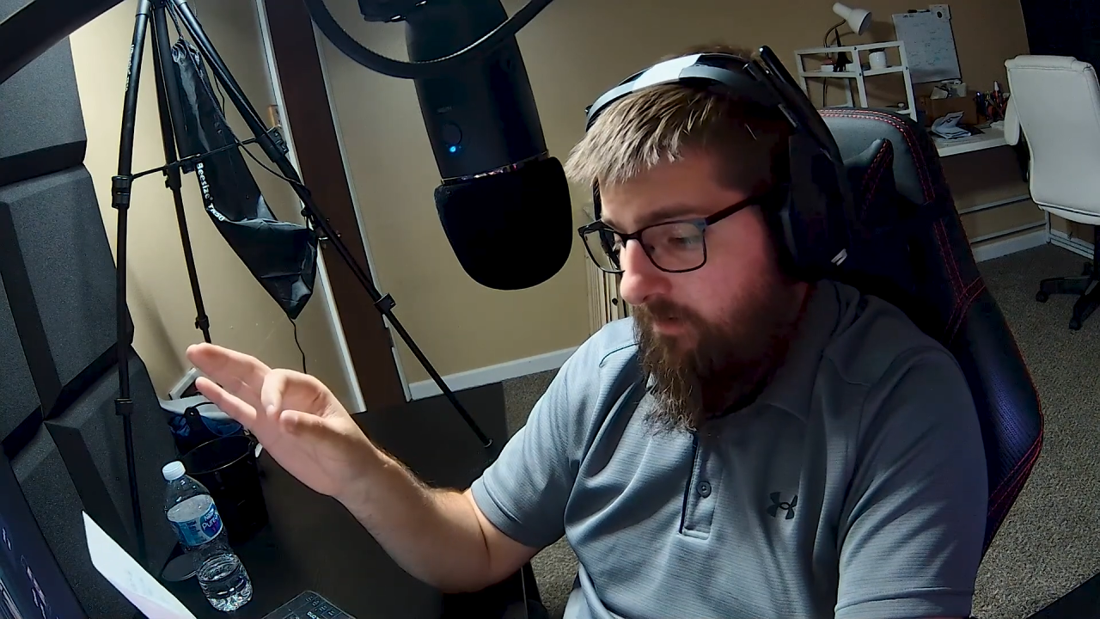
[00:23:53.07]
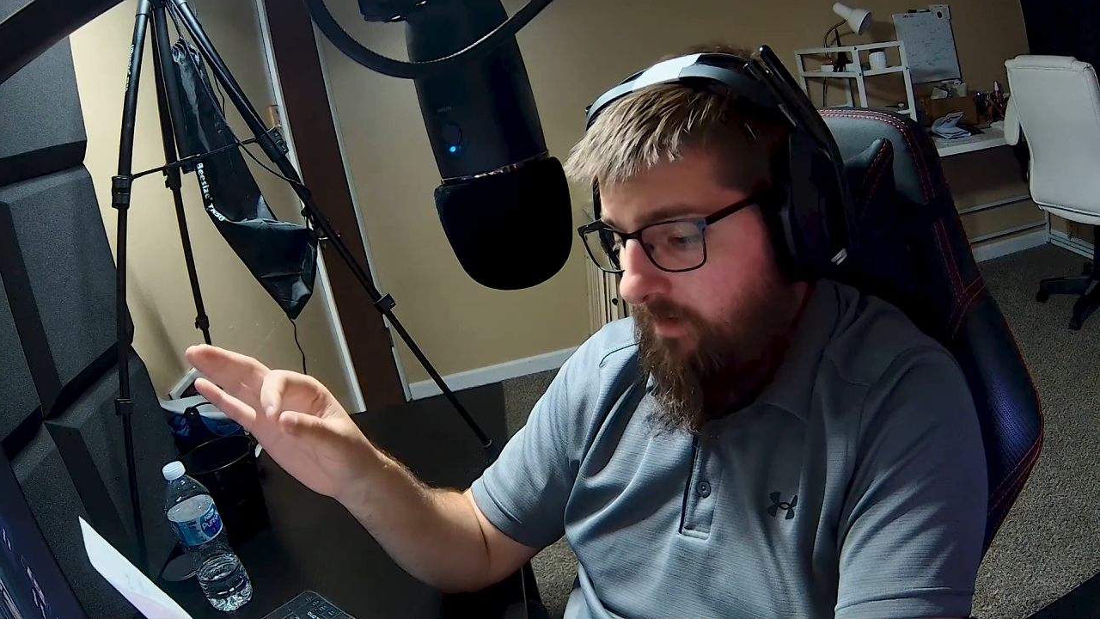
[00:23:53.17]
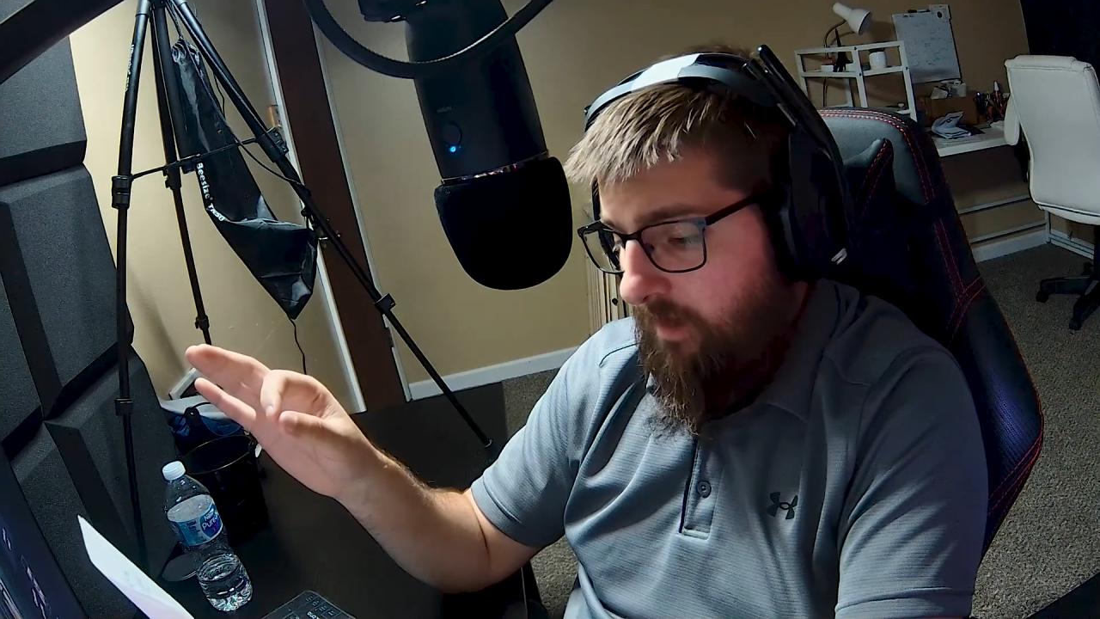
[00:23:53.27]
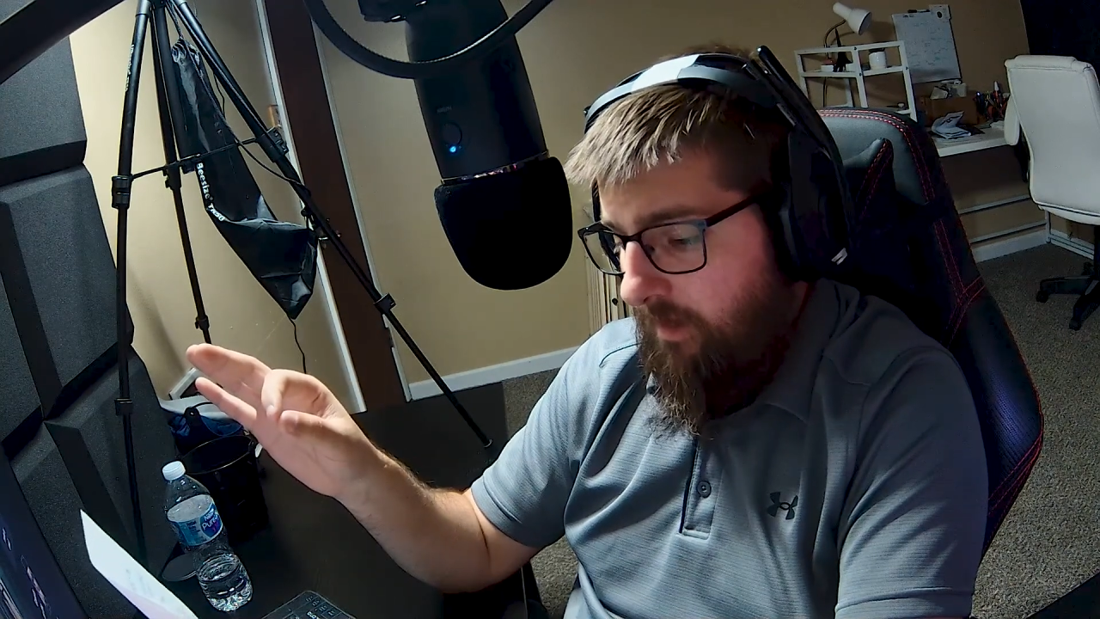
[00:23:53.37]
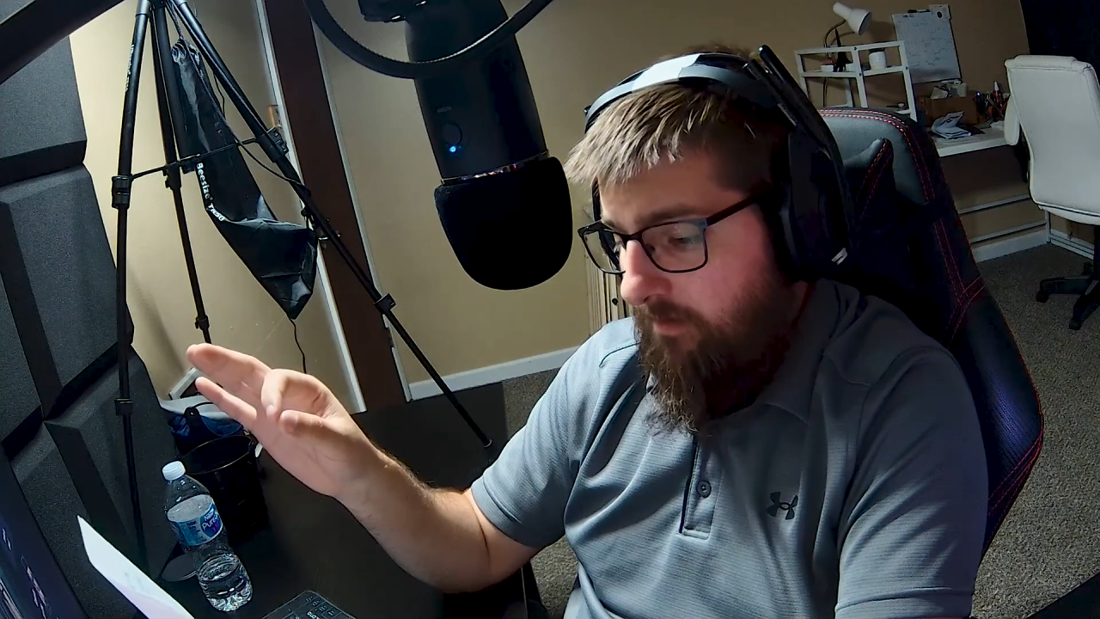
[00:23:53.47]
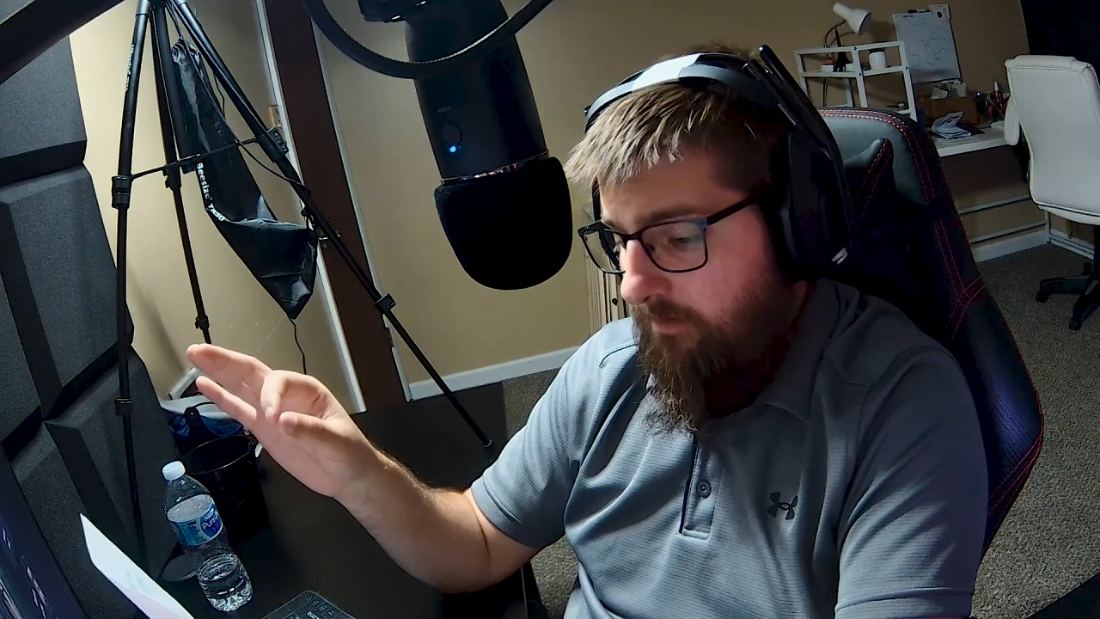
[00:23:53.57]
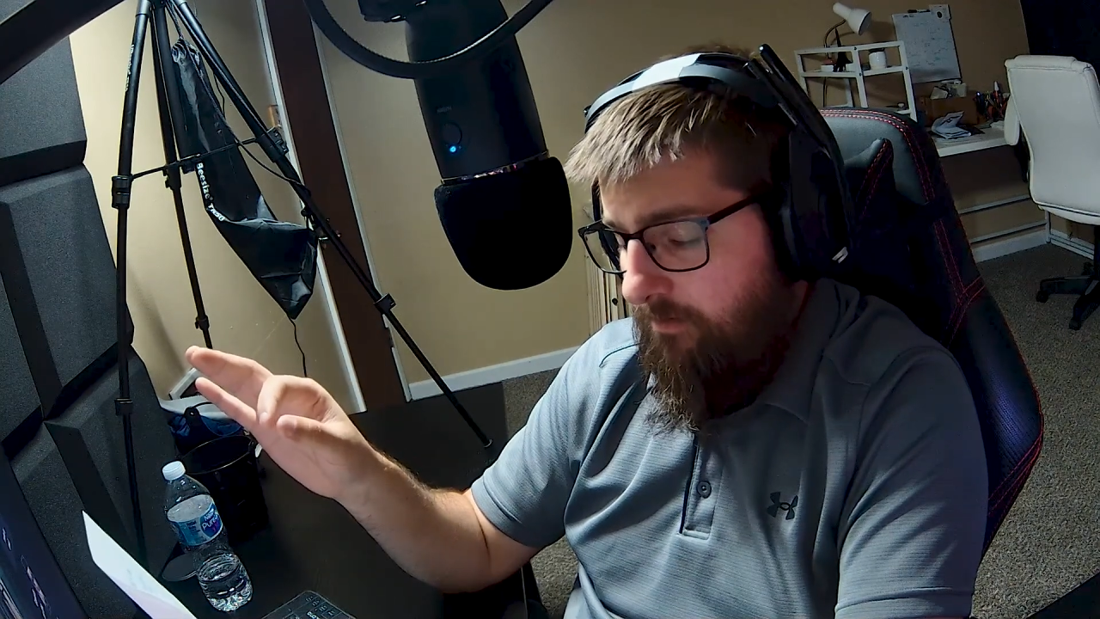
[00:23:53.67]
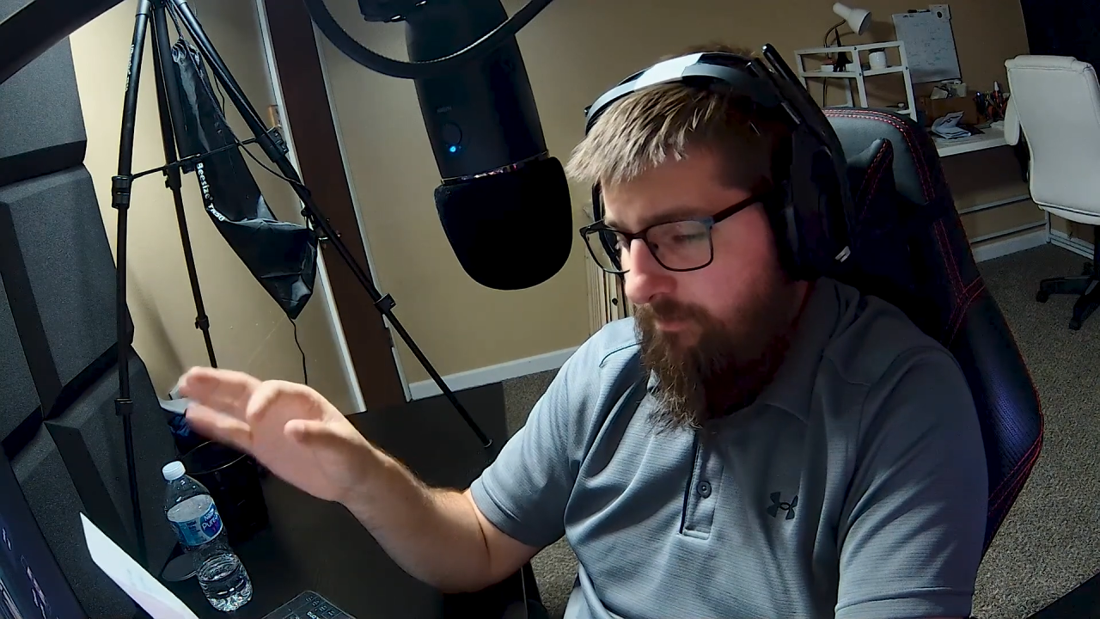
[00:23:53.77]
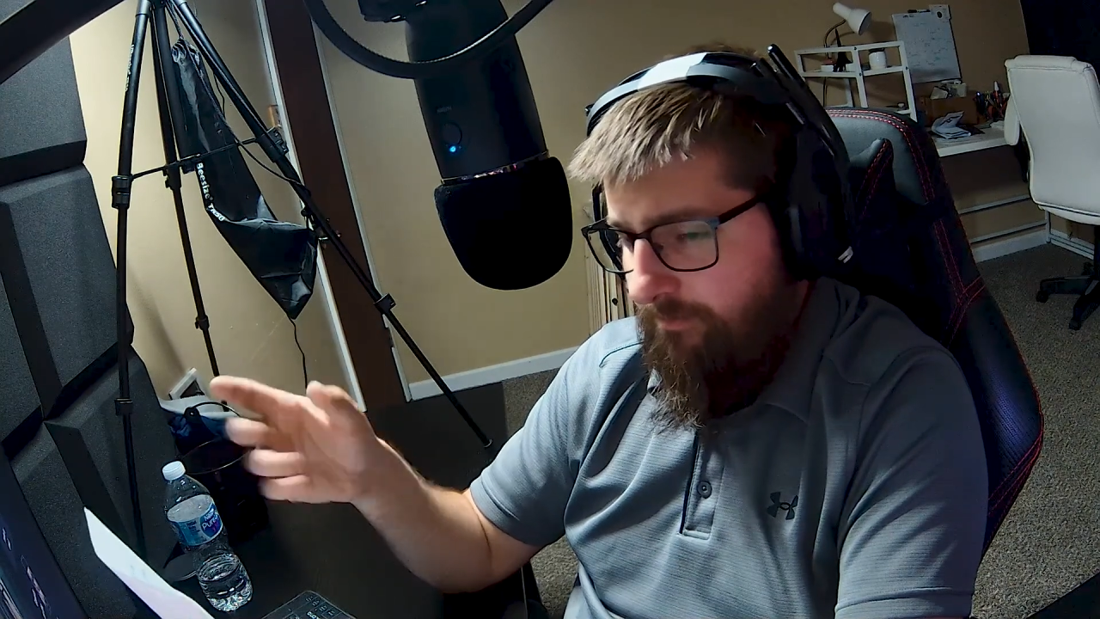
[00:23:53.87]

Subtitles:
and